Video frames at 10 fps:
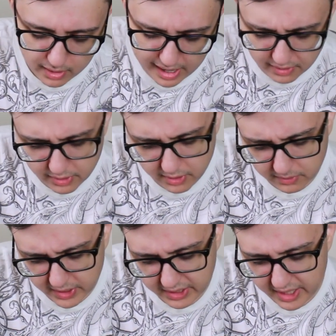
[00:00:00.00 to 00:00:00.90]
I don't know,
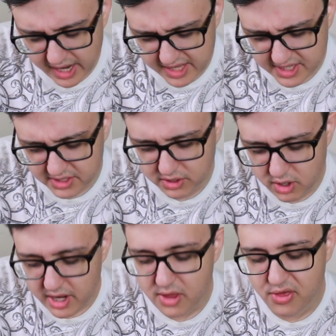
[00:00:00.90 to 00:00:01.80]
like it says
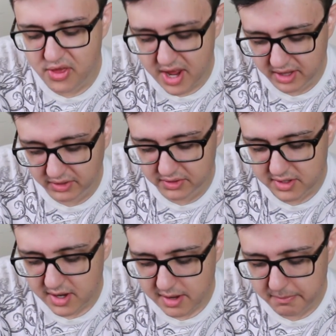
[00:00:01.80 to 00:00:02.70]
cookie thins,
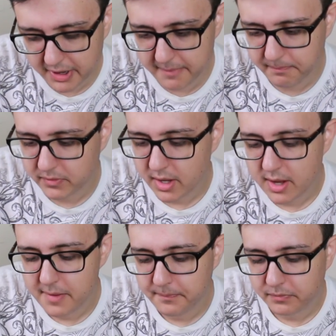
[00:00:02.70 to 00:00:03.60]
but
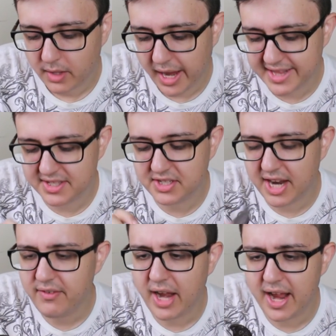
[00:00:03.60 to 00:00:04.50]
it's
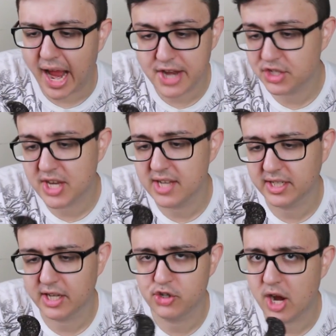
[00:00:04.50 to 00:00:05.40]
definitely, it just tastes
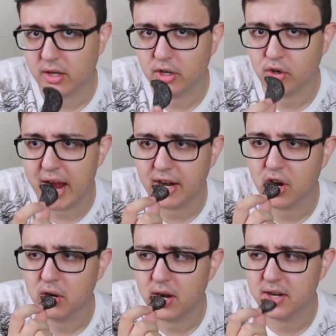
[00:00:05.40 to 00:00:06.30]
like a chocolate
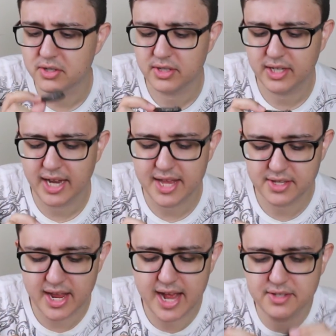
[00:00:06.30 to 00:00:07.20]
cracker, honestly. Like
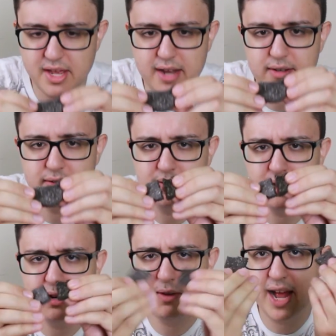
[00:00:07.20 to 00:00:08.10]
it has that,
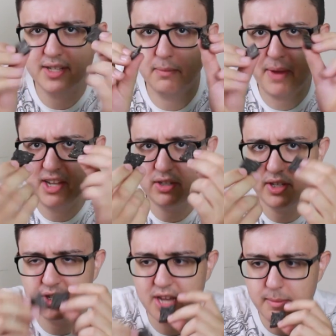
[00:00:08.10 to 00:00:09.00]
you know, it has basically
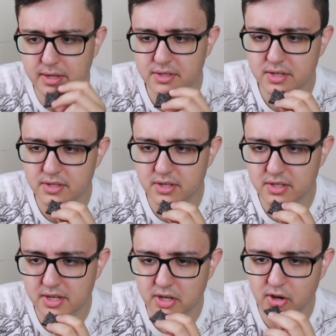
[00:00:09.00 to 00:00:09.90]
the same
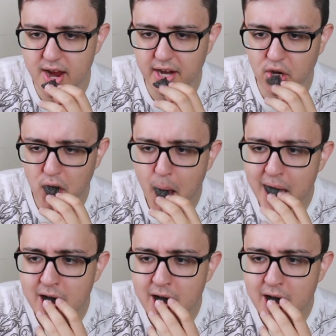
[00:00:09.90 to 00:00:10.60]
consistency as a cracker.